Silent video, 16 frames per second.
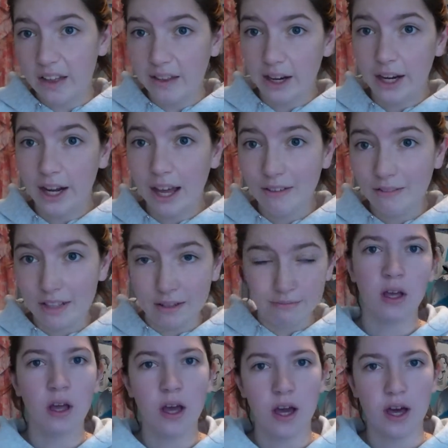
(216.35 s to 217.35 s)
And there you have it.
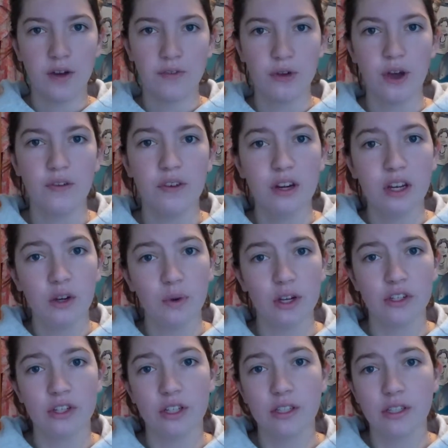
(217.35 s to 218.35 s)
If you have any
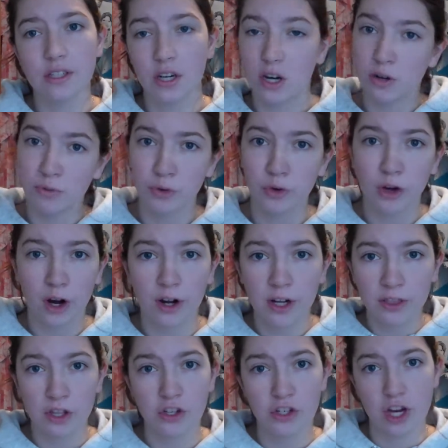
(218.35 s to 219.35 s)
questions that aren't
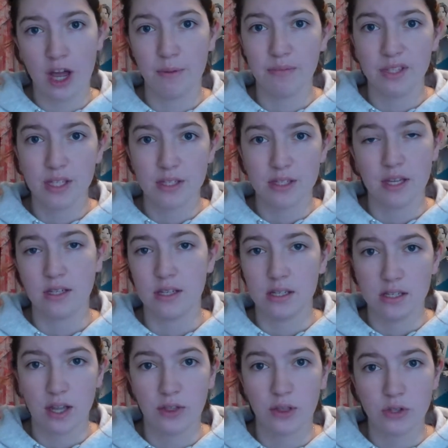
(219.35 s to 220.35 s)
regarding the gems, because as
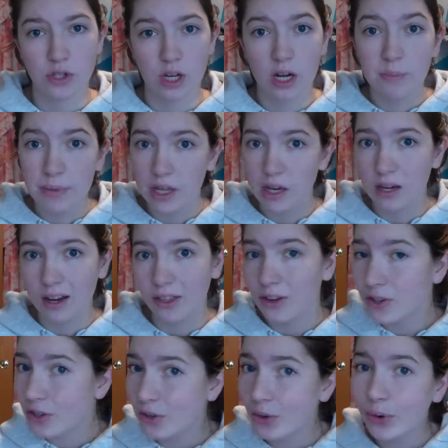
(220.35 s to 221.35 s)
I said, those are going to be in
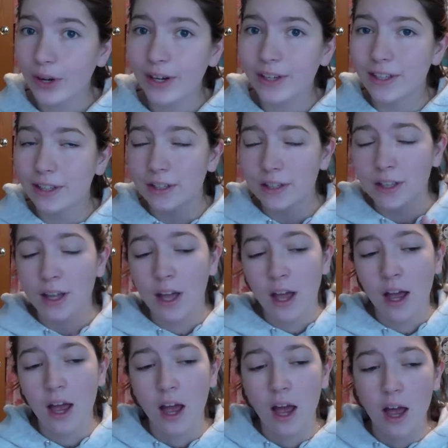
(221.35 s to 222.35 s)
another tutorial,
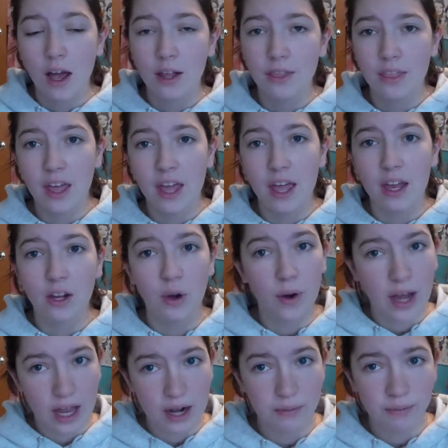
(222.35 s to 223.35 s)
then
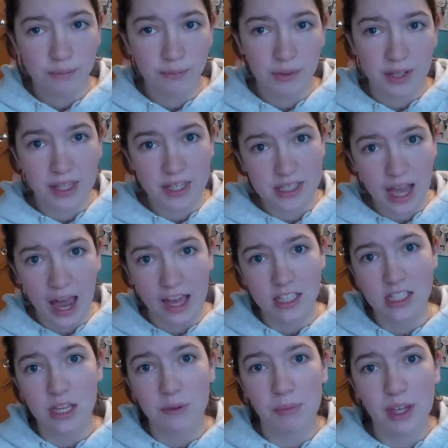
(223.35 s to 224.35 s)
go ahead and please
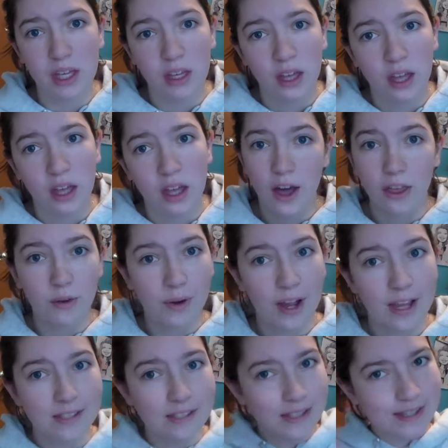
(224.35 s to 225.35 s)
ask me.
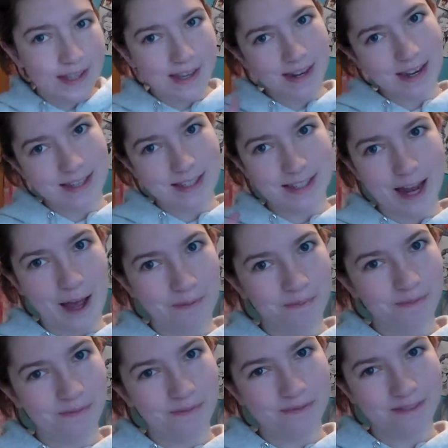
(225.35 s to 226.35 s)
Otherwise, I'll see you next time.